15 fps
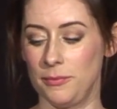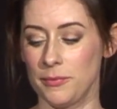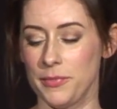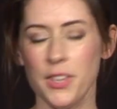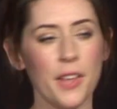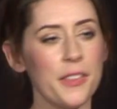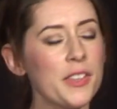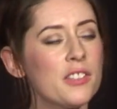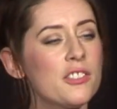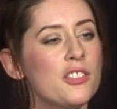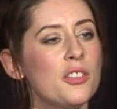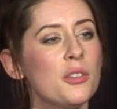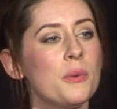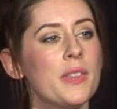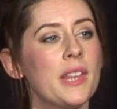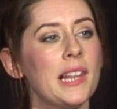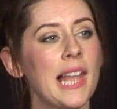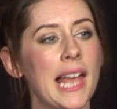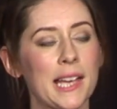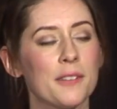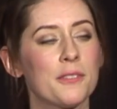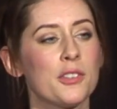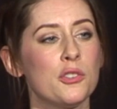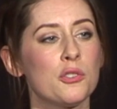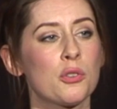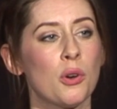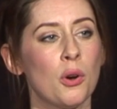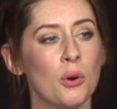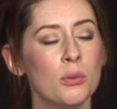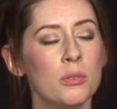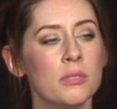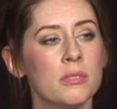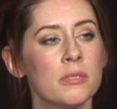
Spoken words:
nothing to do with a lack of control.